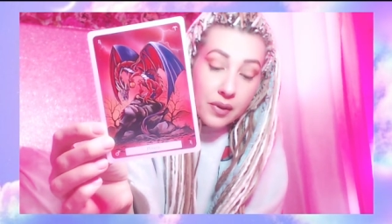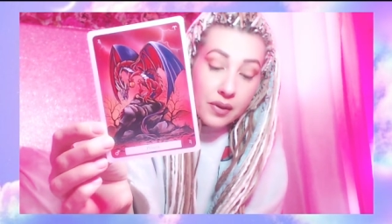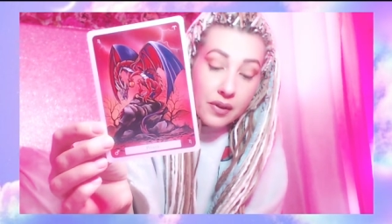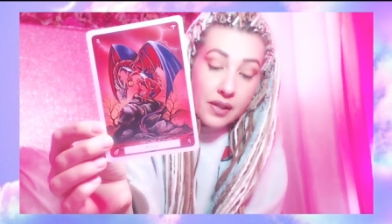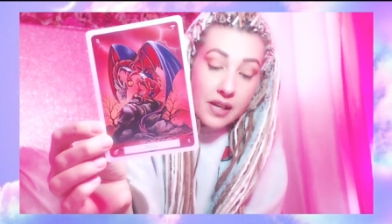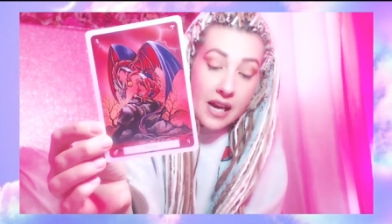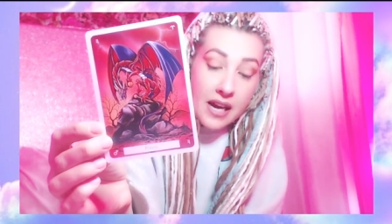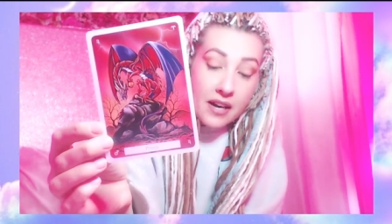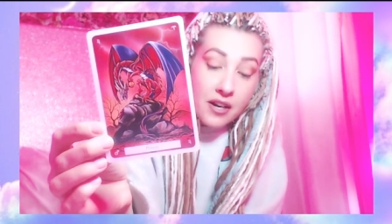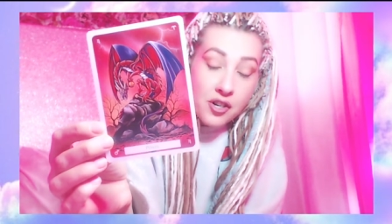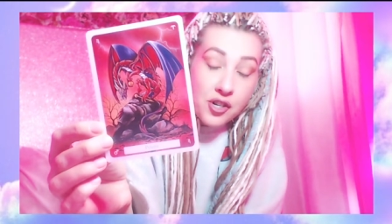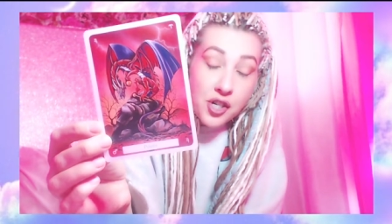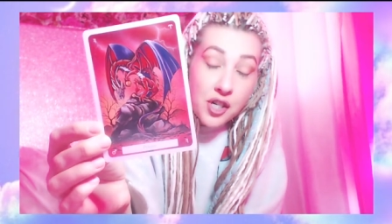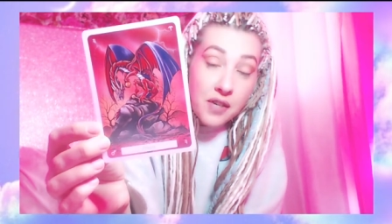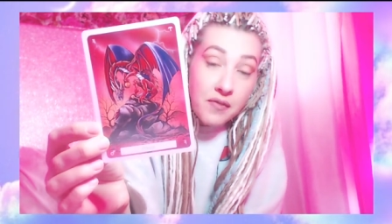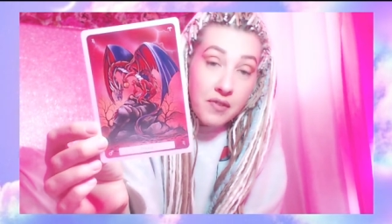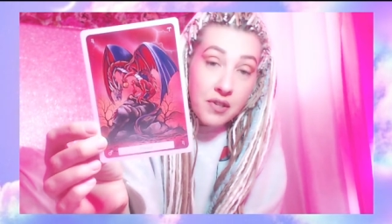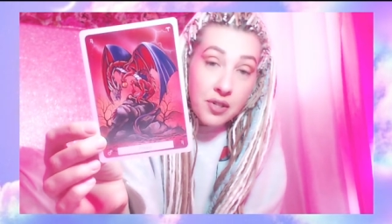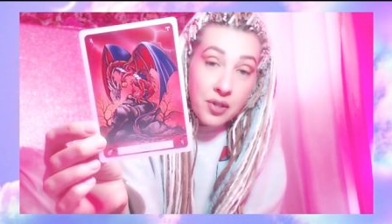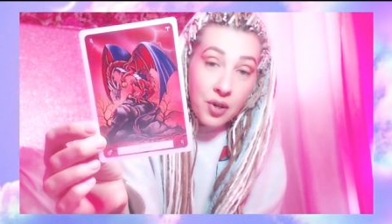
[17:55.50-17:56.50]
The energy
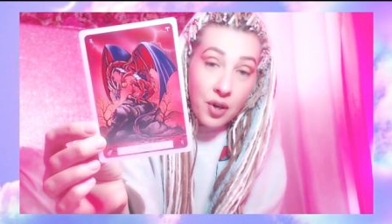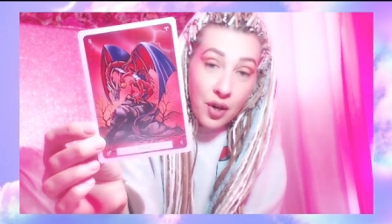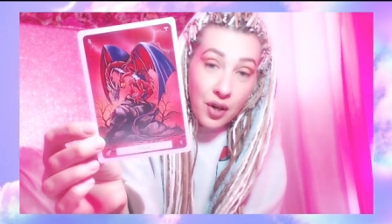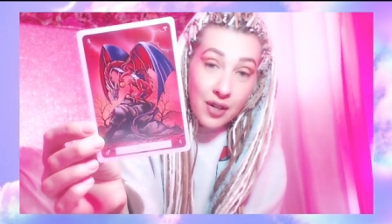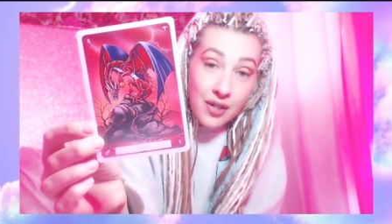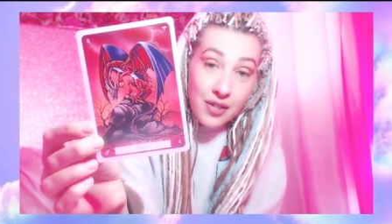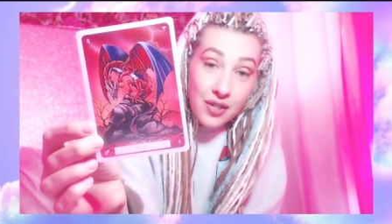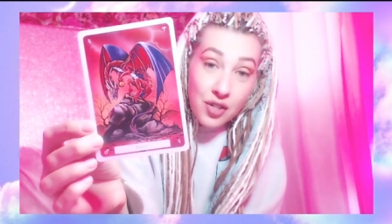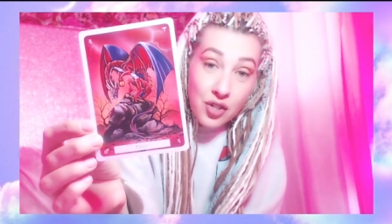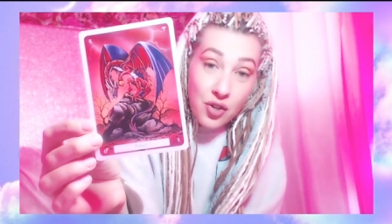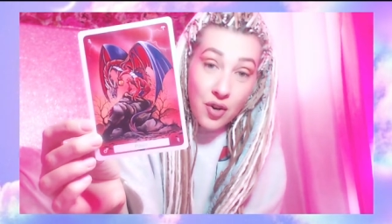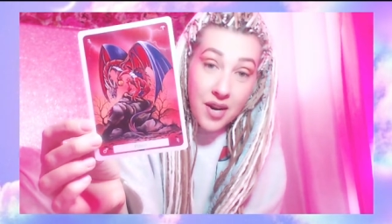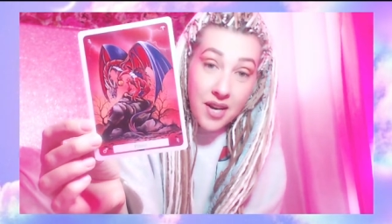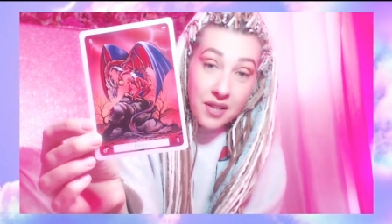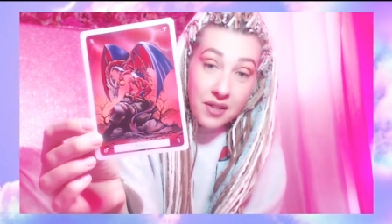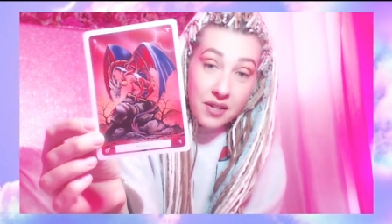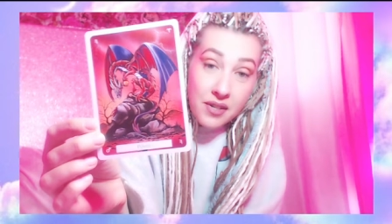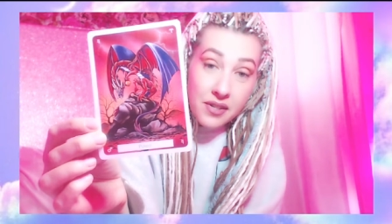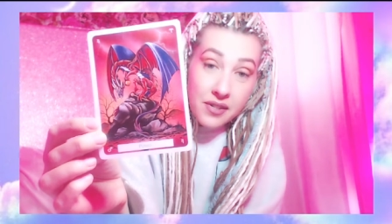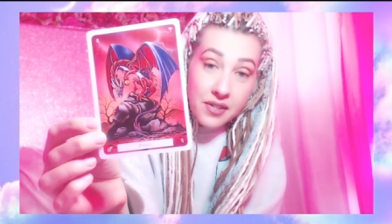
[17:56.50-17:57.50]
of this card is strength
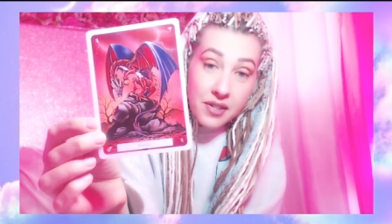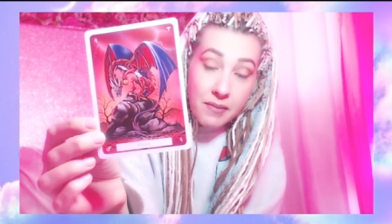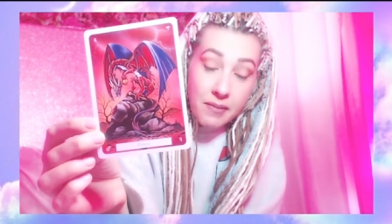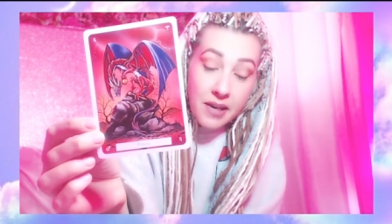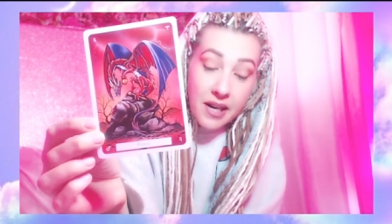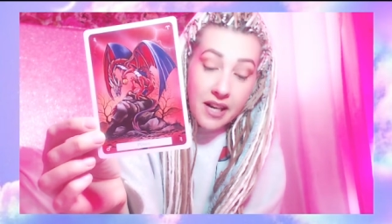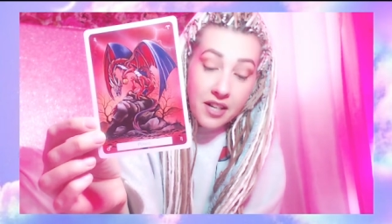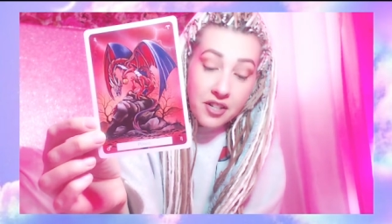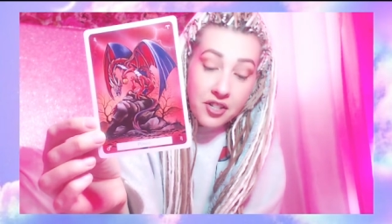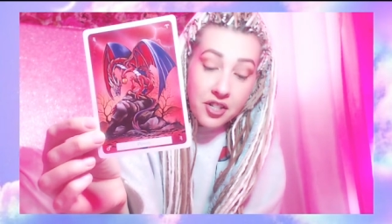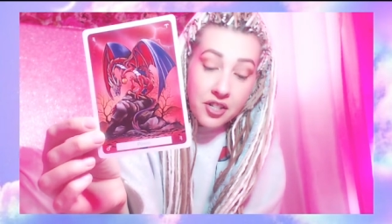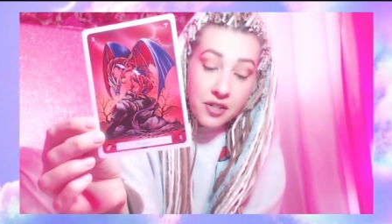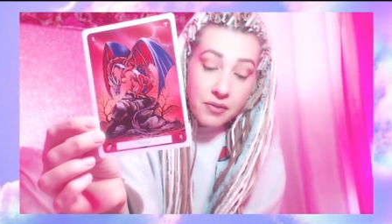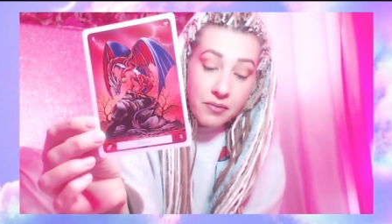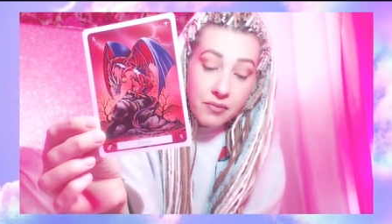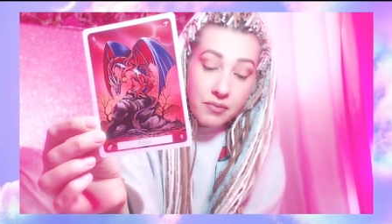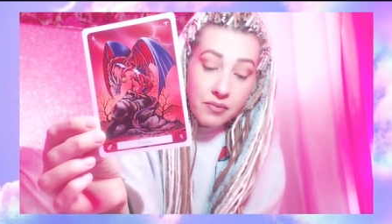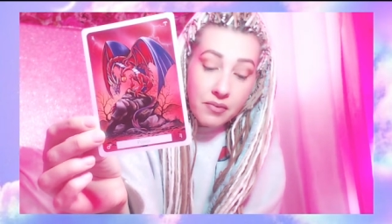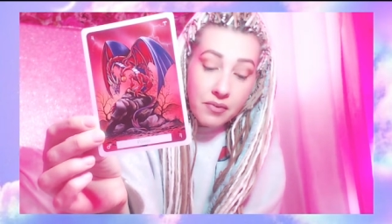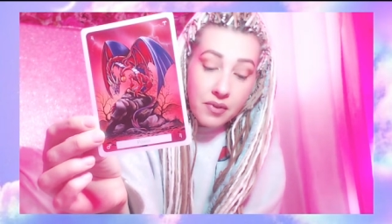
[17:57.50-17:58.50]
and determination.
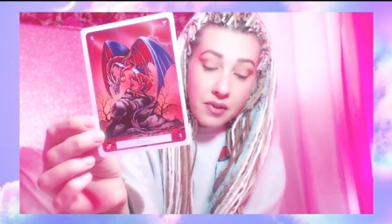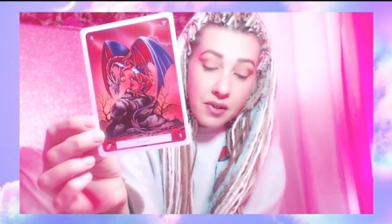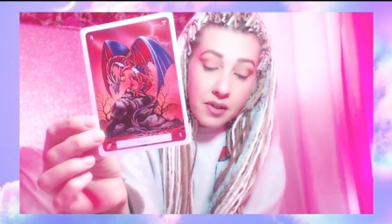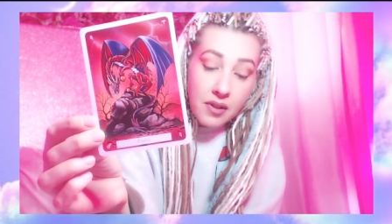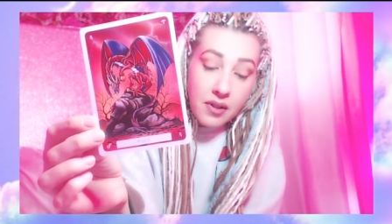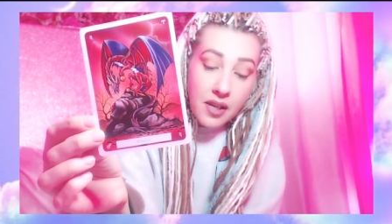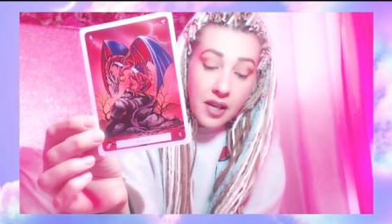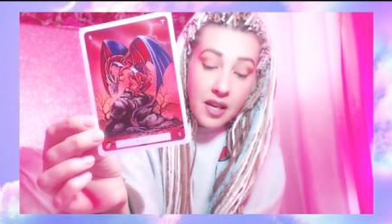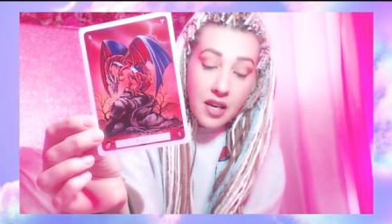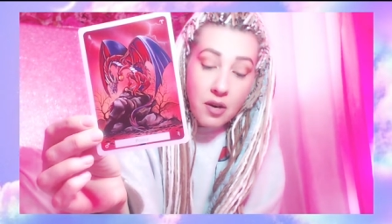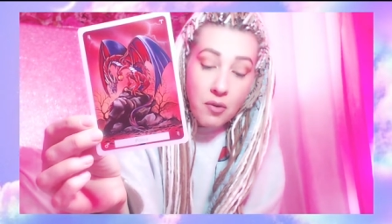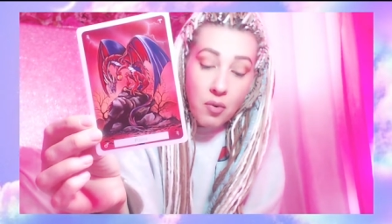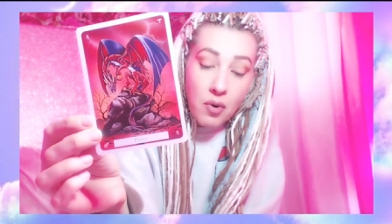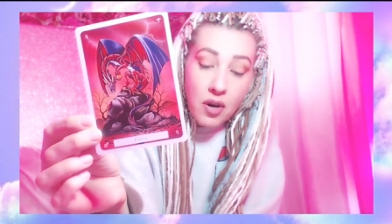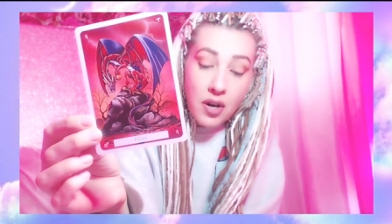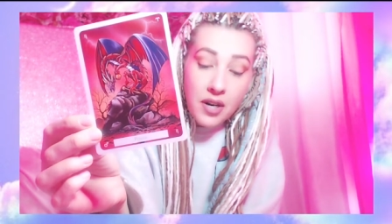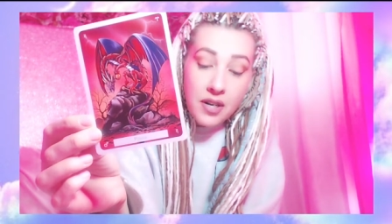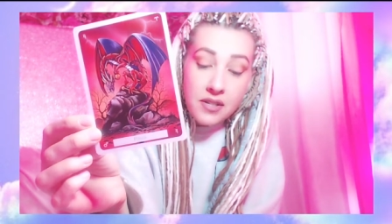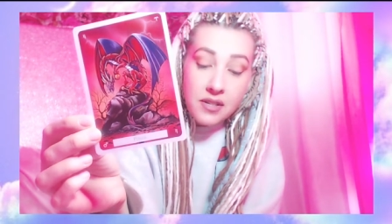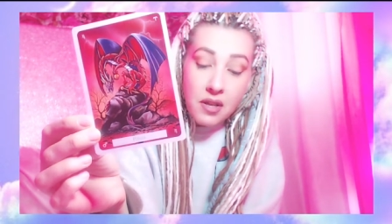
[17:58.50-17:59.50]
The key
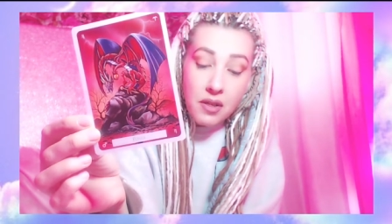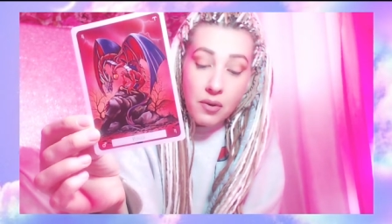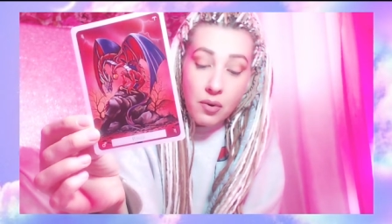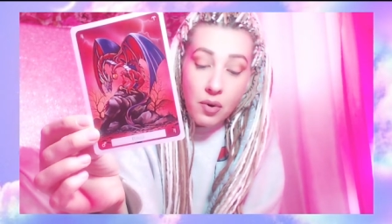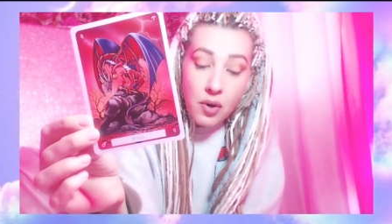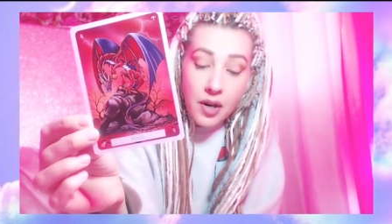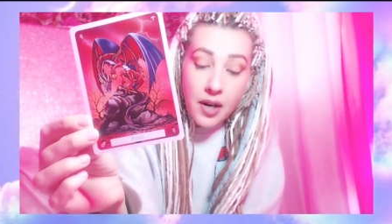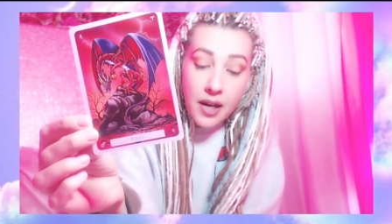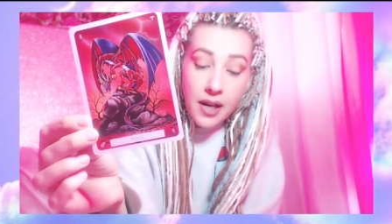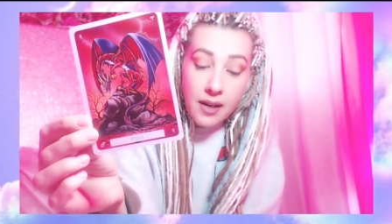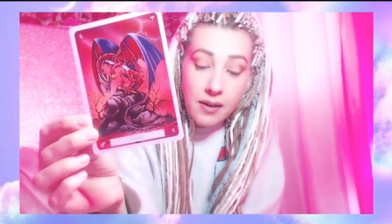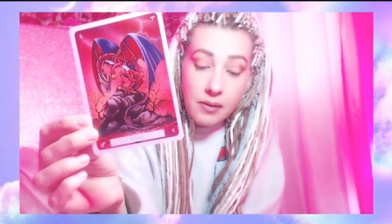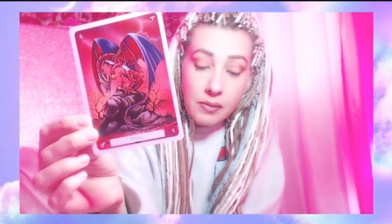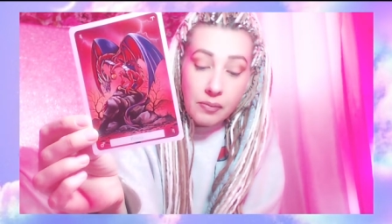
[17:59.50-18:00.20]
word is authority.